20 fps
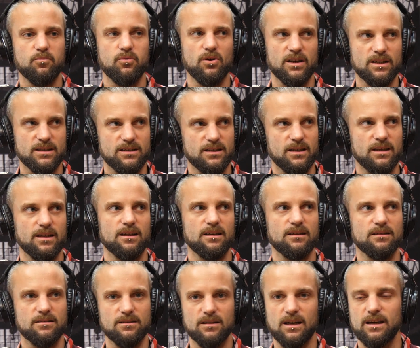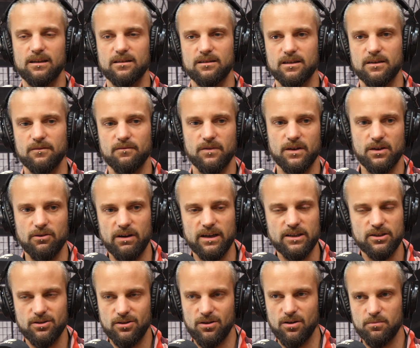pricing and
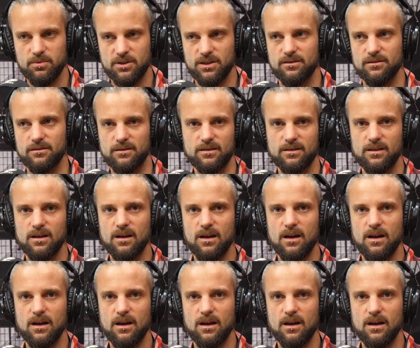configuration options